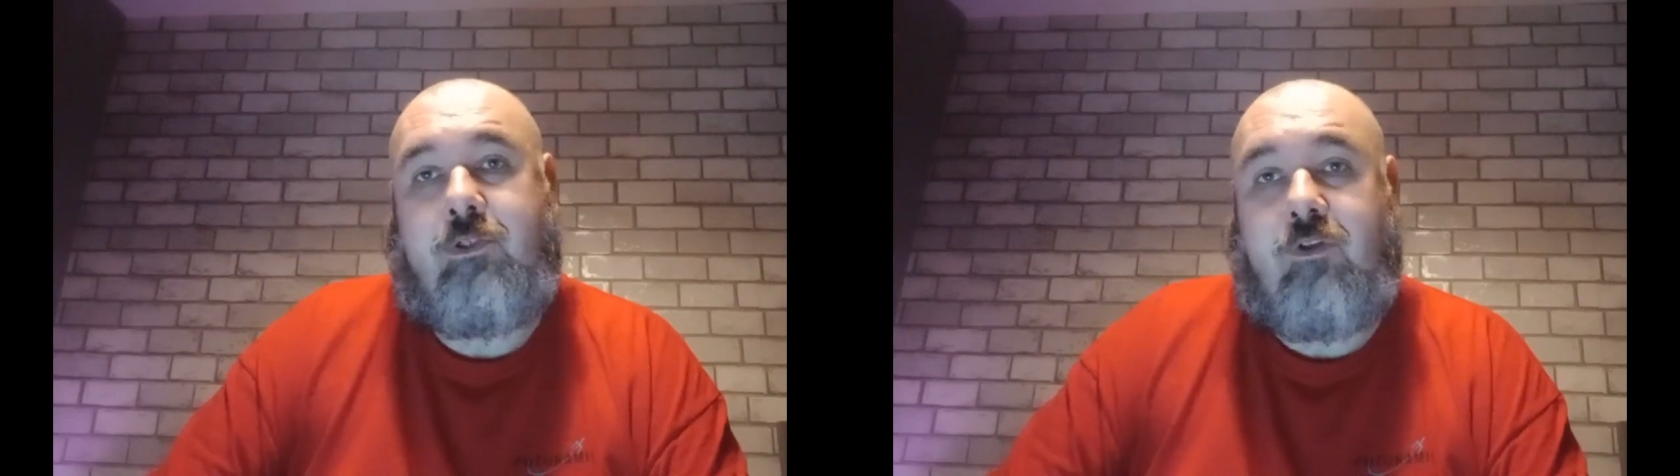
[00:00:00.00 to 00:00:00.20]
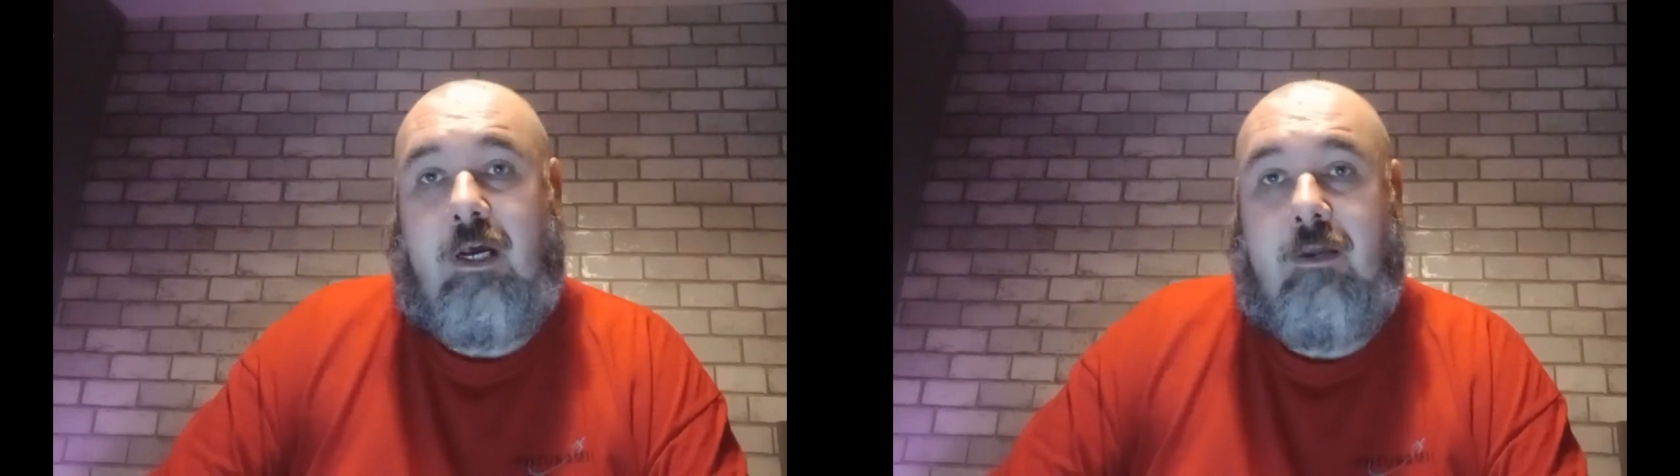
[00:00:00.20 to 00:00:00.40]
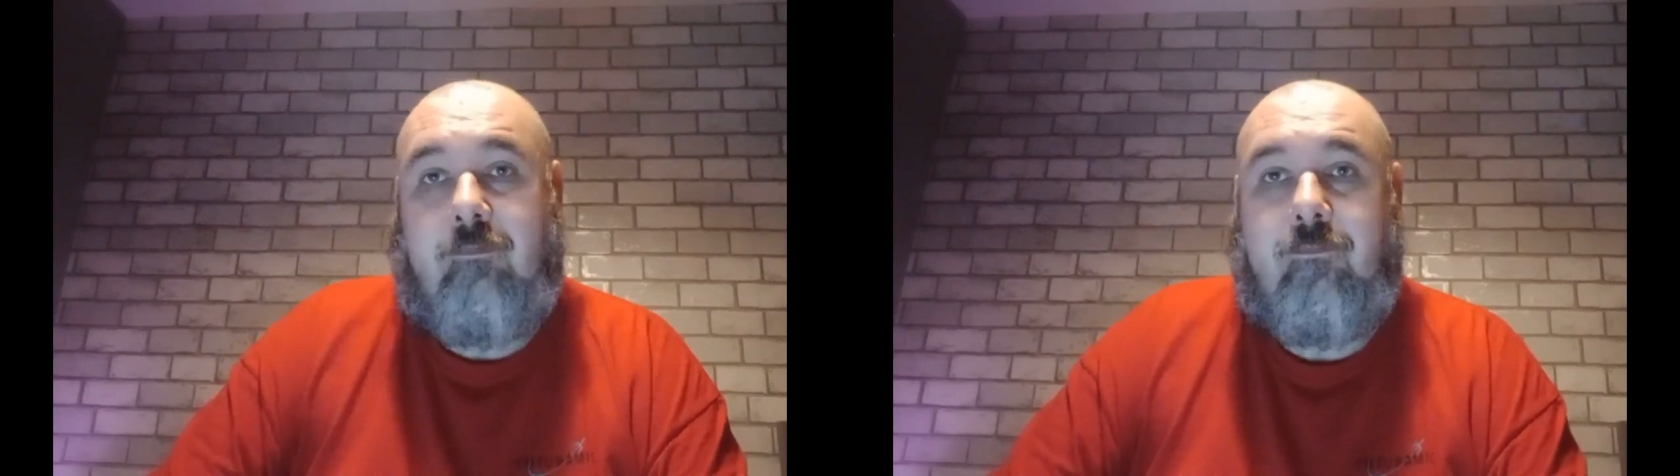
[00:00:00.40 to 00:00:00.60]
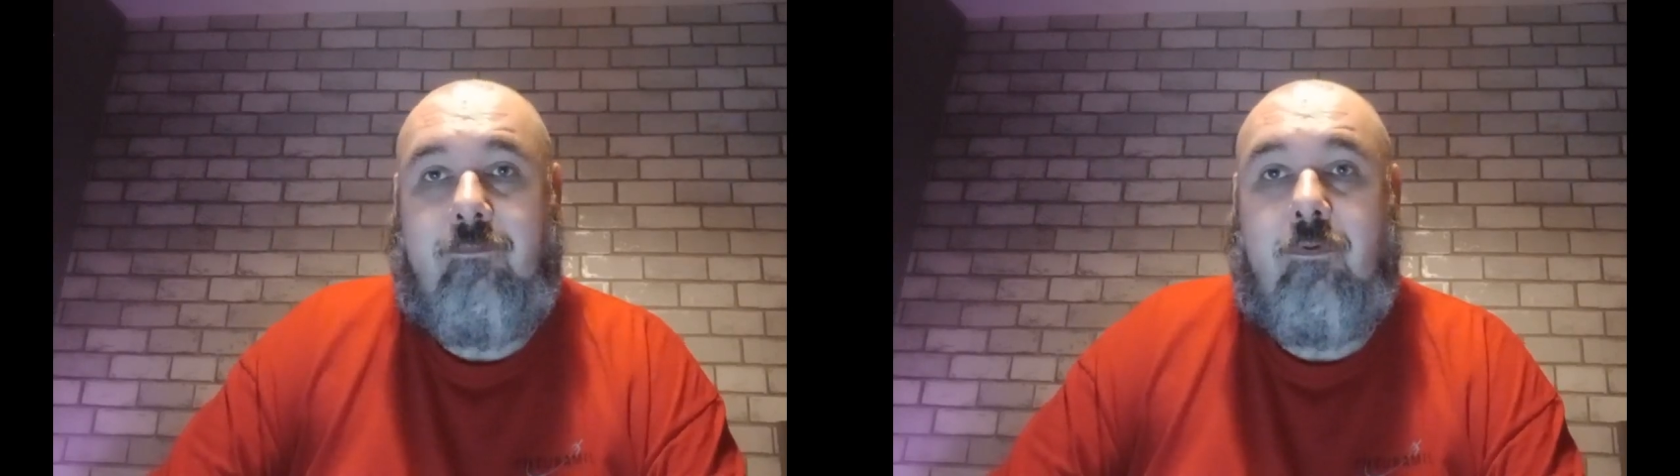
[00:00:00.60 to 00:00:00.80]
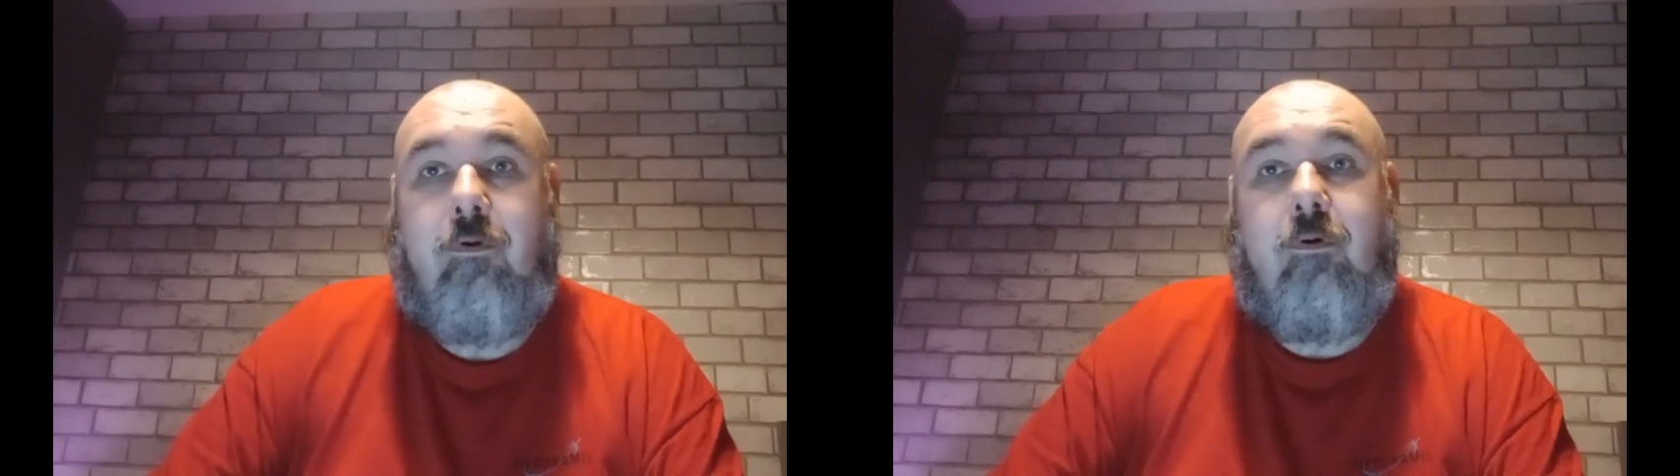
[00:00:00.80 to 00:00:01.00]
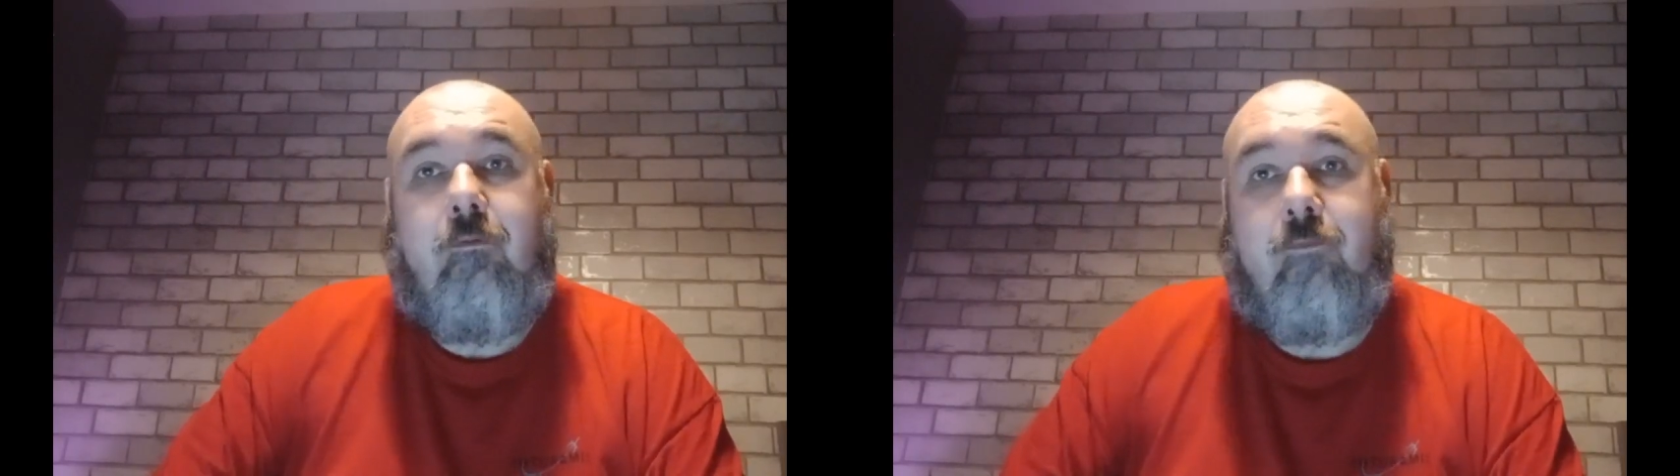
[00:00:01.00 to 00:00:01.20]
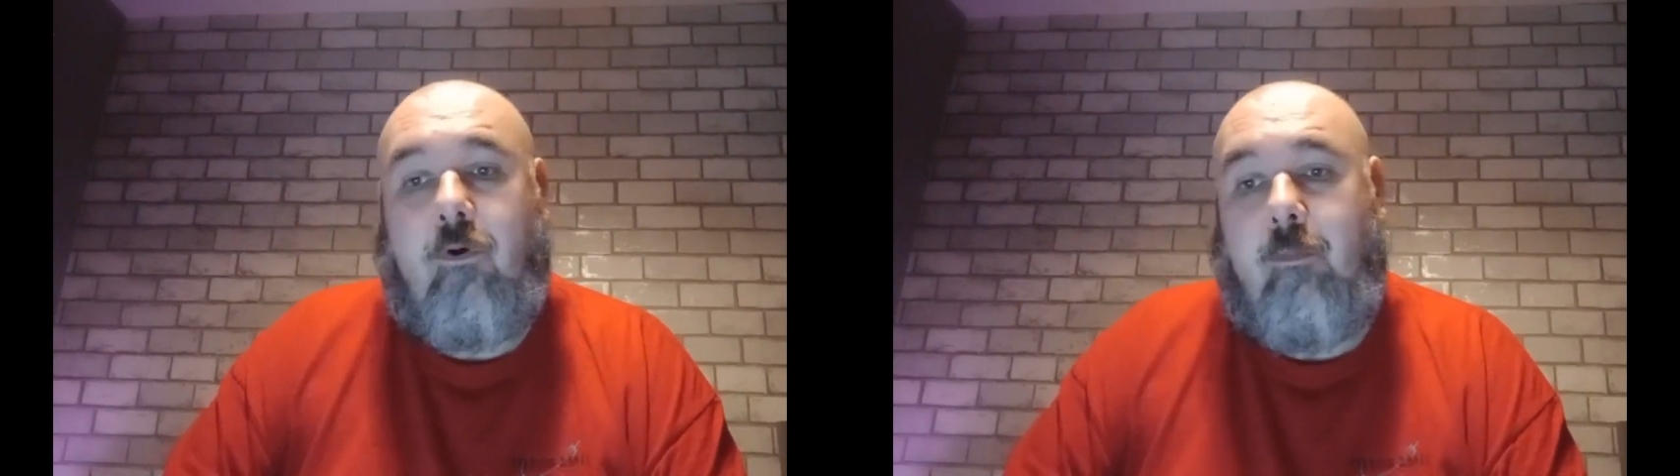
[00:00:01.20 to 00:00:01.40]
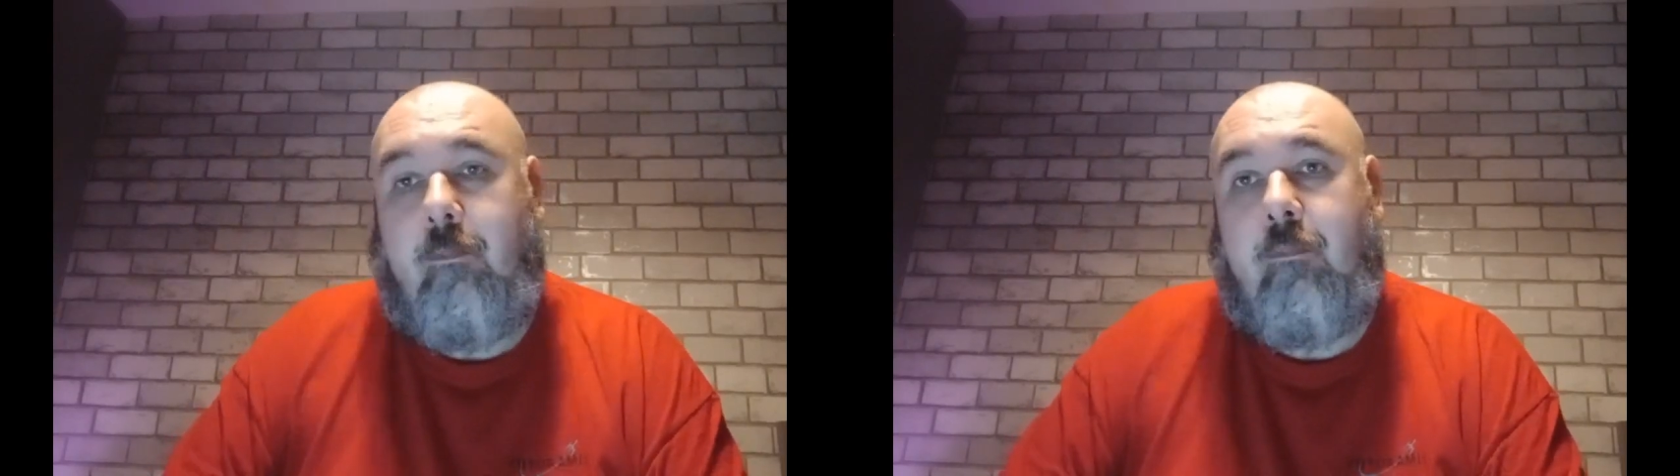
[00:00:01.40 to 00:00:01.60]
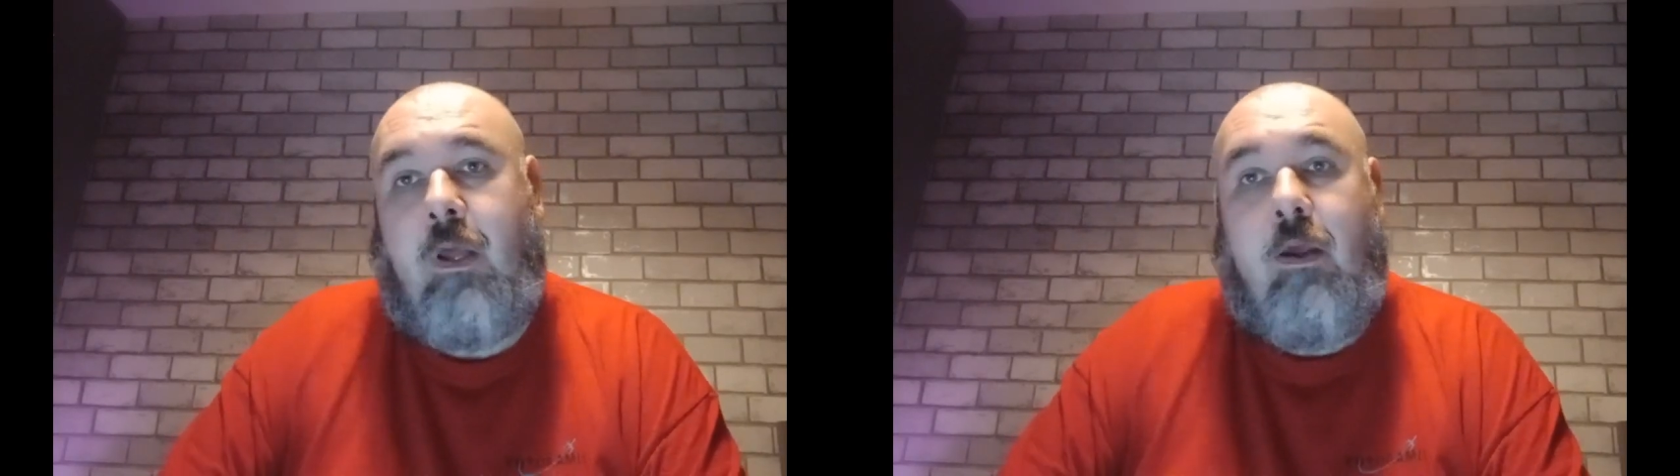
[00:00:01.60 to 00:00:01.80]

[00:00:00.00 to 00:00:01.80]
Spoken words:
drive from